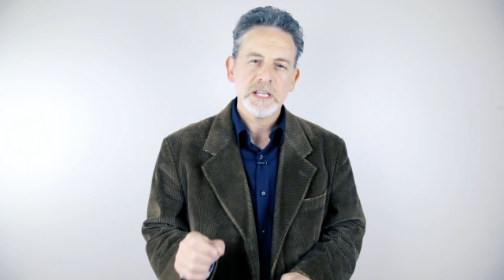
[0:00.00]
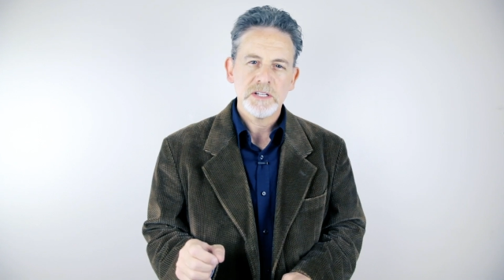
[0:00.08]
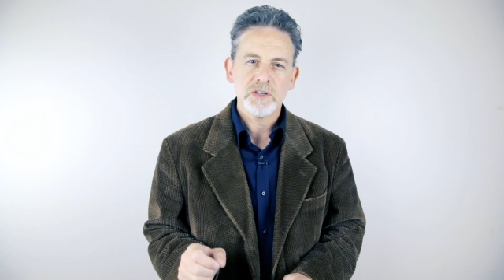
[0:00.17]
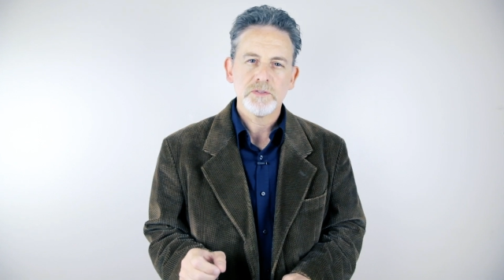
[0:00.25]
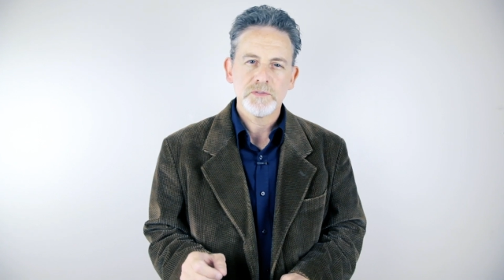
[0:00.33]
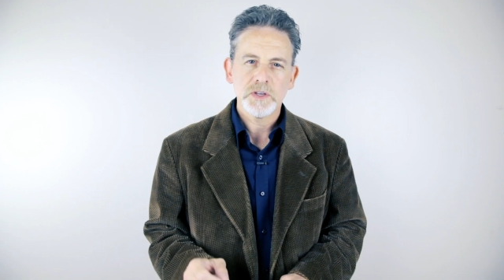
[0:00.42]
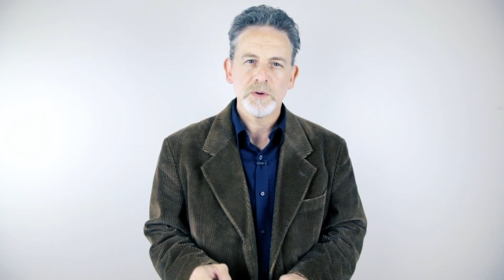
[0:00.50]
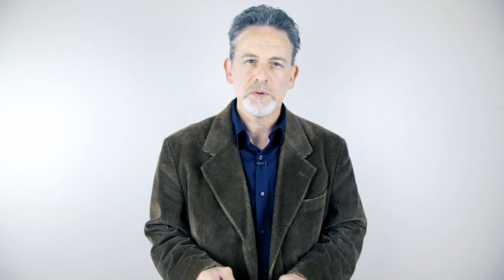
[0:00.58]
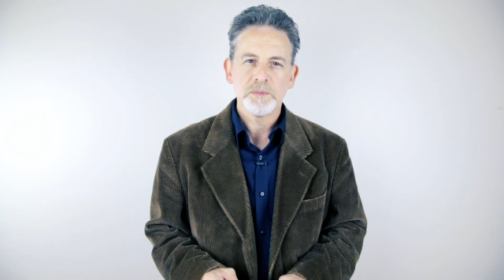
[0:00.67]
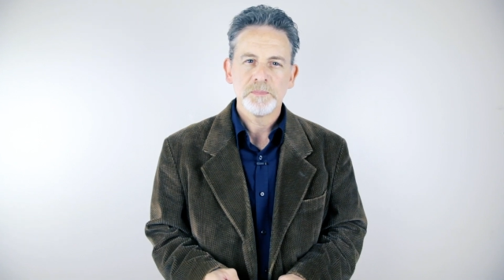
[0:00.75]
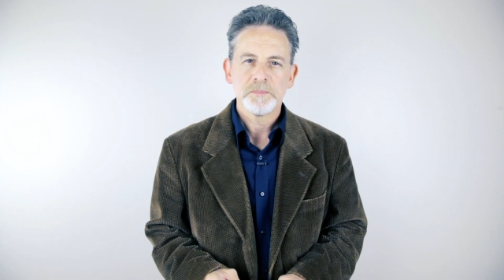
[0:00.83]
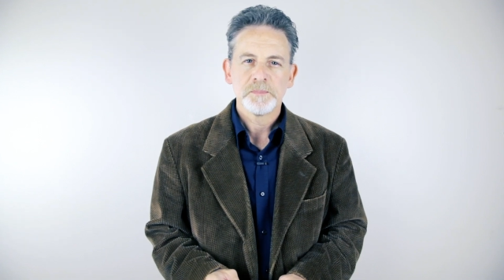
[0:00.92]
in your view.
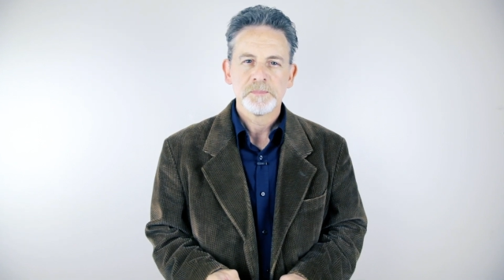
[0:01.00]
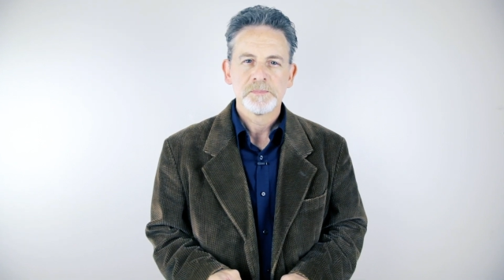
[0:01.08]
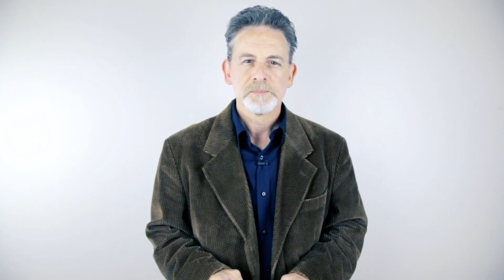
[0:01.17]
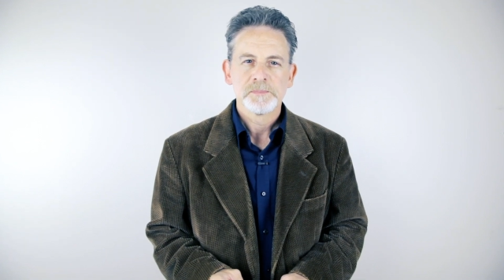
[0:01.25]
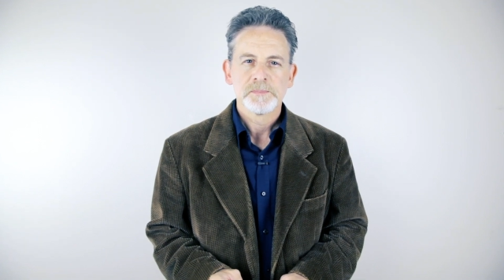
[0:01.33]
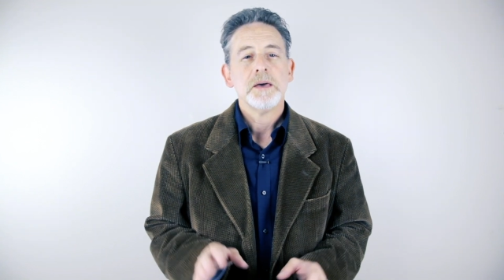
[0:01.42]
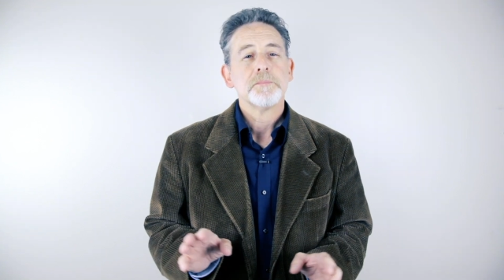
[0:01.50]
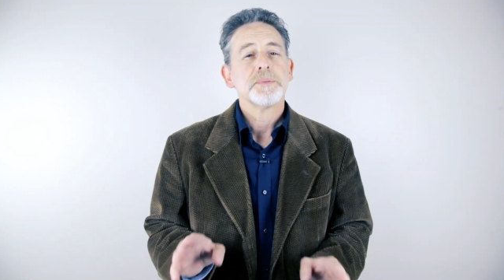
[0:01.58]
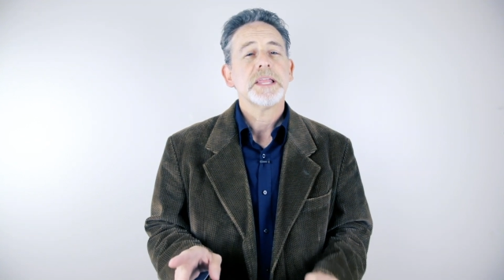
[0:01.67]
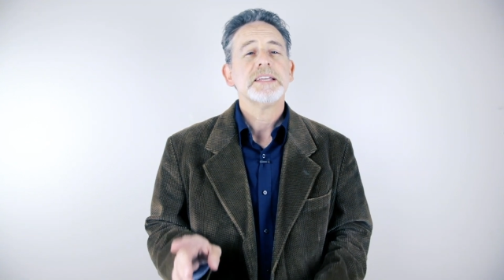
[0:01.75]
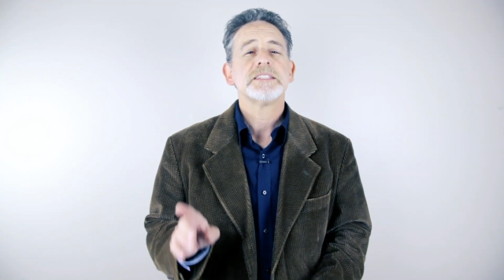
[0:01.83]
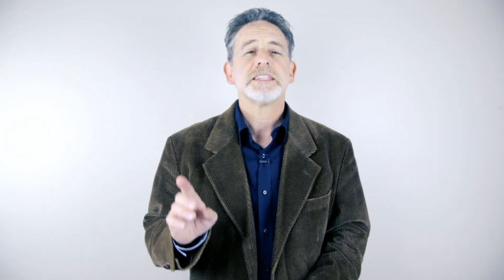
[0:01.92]

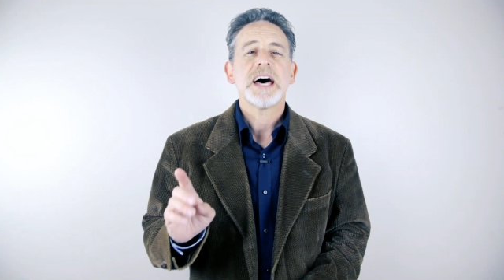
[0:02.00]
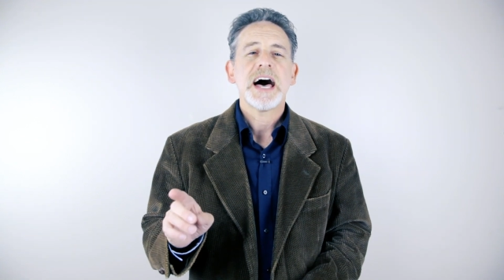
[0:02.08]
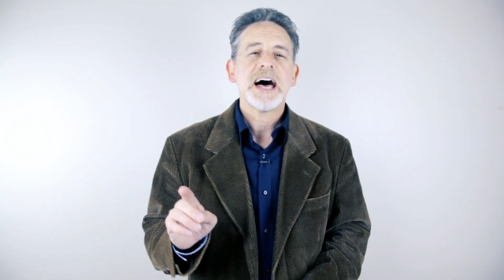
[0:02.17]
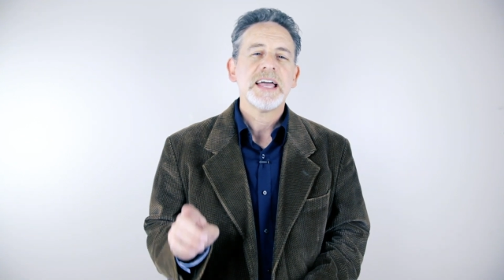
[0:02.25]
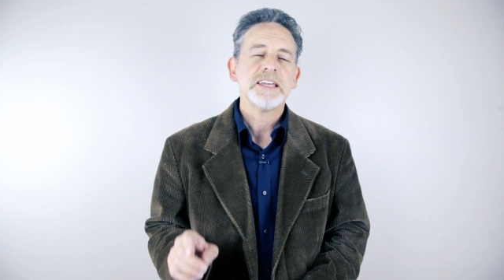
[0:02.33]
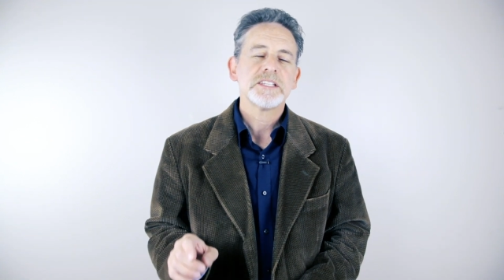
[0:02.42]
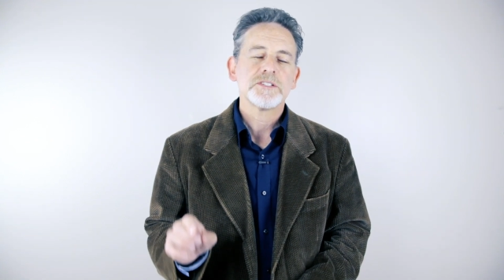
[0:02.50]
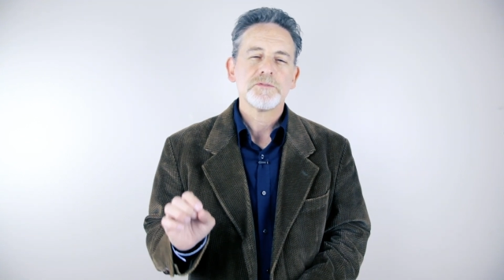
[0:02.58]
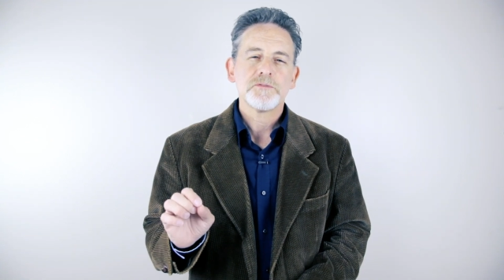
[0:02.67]
Place the highest